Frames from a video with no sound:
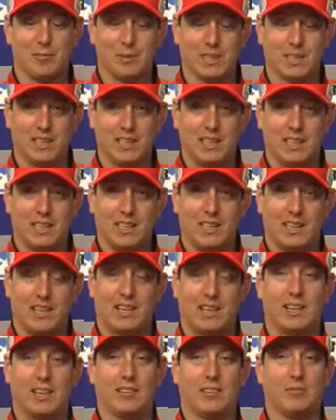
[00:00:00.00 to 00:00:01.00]
But
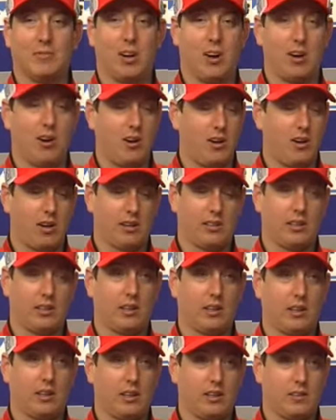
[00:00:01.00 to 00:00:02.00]
I
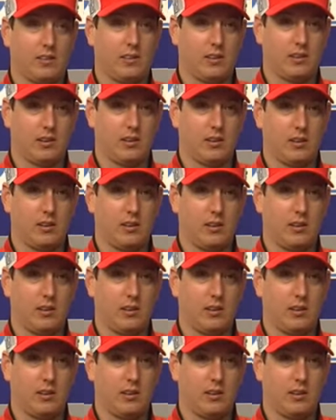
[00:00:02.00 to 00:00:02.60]
think that,